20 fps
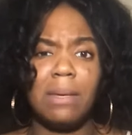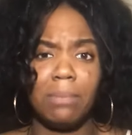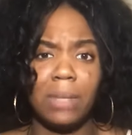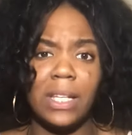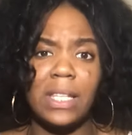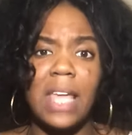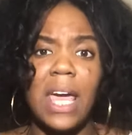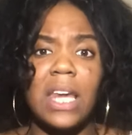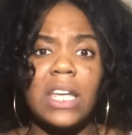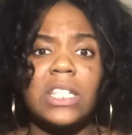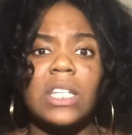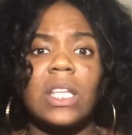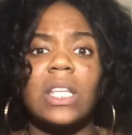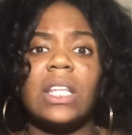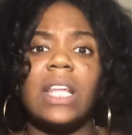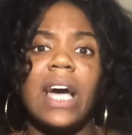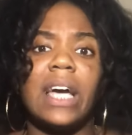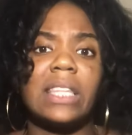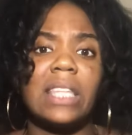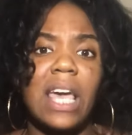looked at each other
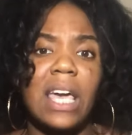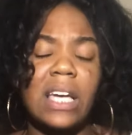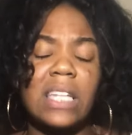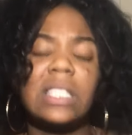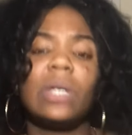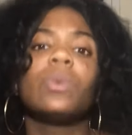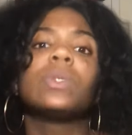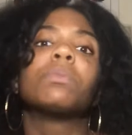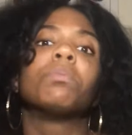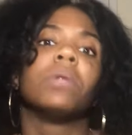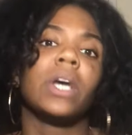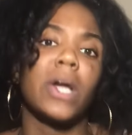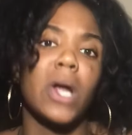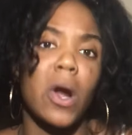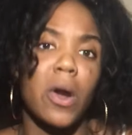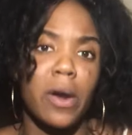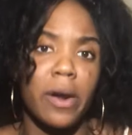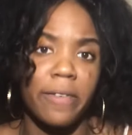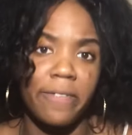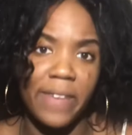like that, because it was blood
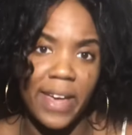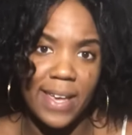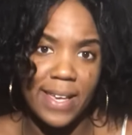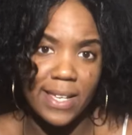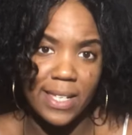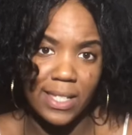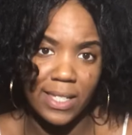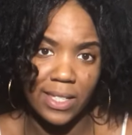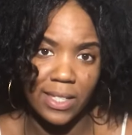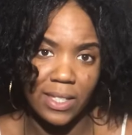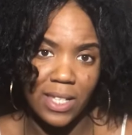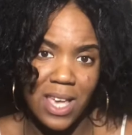on our face.